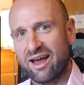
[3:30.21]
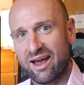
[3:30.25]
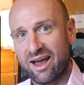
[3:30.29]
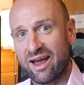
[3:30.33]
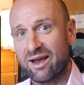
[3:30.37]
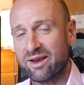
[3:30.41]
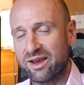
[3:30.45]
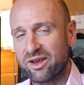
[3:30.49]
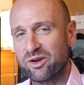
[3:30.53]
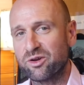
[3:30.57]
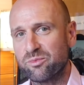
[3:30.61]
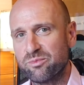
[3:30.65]

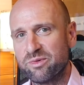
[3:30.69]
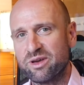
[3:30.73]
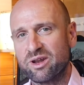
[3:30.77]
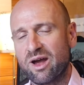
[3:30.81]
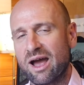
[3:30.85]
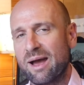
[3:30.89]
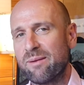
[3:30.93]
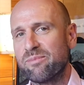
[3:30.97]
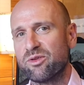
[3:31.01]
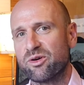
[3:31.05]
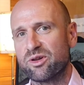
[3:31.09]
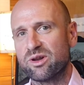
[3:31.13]
I'm going to admit
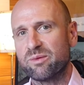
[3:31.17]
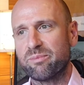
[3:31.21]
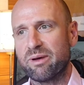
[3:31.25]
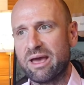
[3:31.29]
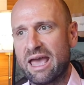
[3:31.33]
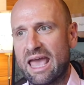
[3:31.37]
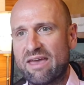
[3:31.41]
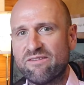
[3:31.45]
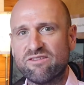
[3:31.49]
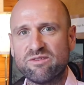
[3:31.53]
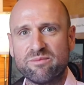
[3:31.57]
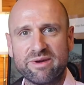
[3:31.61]
I'm not a
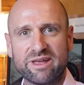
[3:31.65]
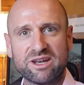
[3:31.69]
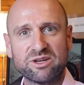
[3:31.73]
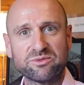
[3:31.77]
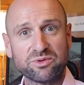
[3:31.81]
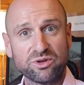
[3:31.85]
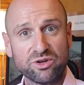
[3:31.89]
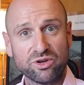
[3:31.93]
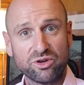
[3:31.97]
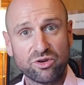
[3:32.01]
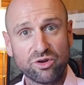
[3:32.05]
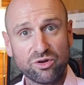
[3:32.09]
behavior
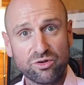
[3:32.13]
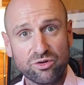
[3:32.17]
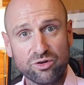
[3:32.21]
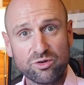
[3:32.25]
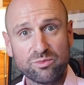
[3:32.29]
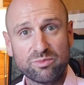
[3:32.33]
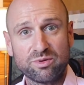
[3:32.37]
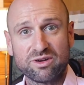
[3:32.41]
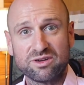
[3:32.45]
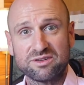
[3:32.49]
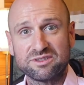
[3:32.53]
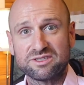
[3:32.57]
management
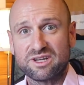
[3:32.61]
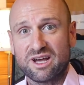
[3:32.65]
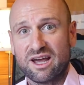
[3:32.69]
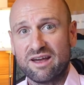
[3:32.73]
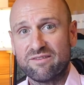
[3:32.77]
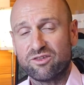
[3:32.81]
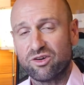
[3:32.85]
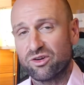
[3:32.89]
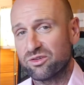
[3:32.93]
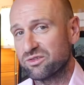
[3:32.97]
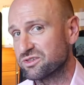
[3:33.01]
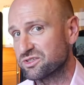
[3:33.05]
guru because
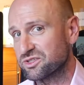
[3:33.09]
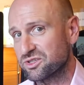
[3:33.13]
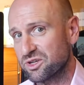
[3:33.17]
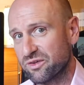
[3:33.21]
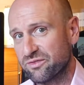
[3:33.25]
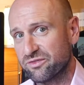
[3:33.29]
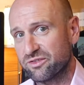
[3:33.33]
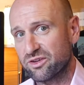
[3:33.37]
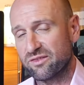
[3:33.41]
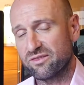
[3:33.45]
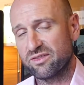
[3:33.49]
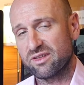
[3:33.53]
I've gotten
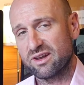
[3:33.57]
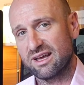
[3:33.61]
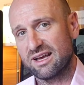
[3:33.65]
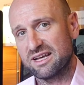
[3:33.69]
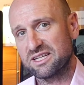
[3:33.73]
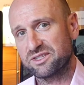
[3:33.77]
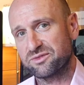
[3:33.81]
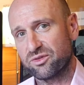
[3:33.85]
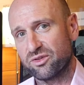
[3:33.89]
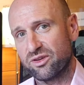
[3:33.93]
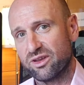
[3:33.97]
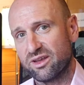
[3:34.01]
soft over the
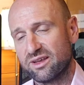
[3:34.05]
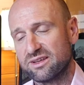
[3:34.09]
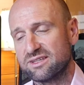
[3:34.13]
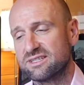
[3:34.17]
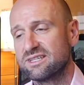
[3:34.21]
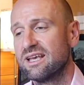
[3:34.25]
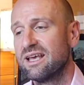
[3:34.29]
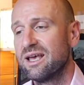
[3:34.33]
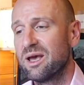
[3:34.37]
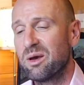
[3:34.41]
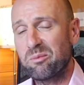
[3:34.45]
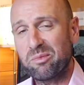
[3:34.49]
last few years.
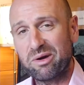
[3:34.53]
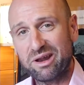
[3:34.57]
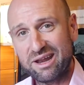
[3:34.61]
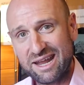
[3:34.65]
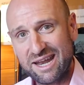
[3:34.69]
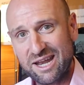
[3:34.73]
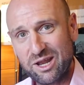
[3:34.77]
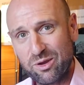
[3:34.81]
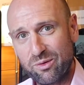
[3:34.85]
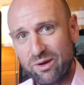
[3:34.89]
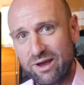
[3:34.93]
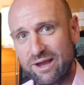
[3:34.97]
But
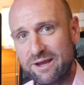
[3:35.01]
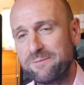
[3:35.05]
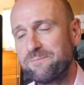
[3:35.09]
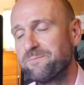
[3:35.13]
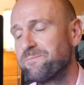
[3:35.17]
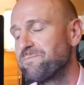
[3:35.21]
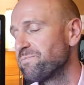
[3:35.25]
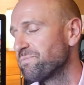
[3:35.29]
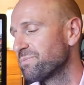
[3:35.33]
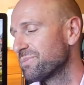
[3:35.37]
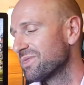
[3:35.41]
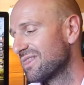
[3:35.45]
anyway,
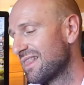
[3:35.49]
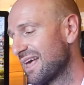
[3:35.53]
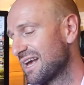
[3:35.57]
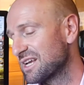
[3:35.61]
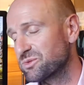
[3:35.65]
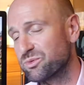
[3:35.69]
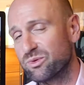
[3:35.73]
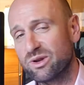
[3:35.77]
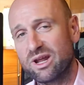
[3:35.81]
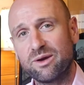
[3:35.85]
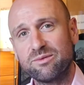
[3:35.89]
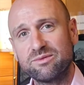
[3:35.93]

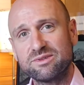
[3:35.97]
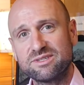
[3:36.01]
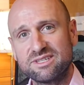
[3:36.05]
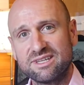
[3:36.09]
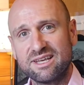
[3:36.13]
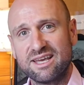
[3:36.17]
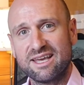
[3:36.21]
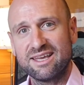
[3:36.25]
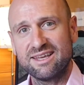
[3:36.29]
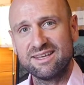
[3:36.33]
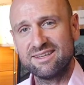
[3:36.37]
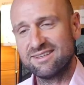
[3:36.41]
that's what I would
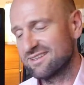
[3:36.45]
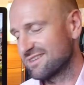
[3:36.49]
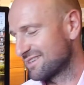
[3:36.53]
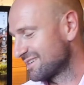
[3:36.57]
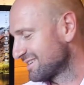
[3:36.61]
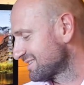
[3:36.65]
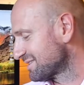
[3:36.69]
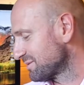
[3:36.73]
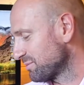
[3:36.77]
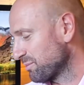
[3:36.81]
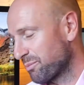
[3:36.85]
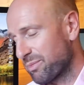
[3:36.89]
say.
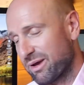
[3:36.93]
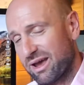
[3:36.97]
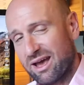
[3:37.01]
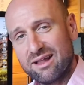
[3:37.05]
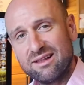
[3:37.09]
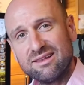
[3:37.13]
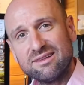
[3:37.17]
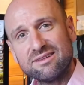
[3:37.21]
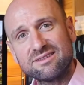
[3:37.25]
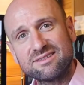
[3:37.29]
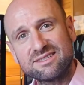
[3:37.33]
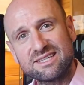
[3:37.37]
This
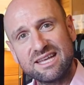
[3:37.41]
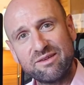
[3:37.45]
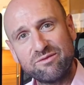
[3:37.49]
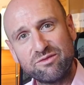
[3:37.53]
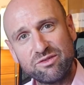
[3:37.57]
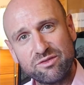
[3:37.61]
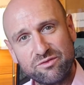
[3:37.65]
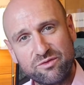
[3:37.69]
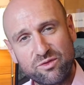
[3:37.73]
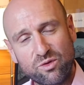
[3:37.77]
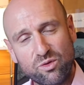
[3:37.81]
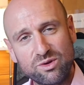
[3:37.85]
bell, save
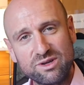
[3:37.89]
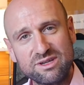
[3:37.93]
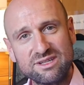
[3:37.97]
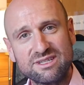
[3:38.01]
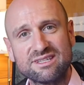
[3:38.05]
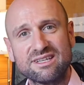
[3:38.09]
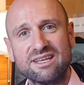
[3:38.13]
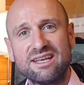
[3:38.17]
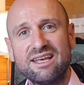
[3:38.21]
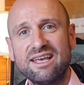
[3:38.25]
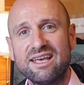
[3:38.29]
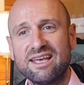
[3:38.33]
your
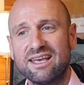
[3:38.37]
voice.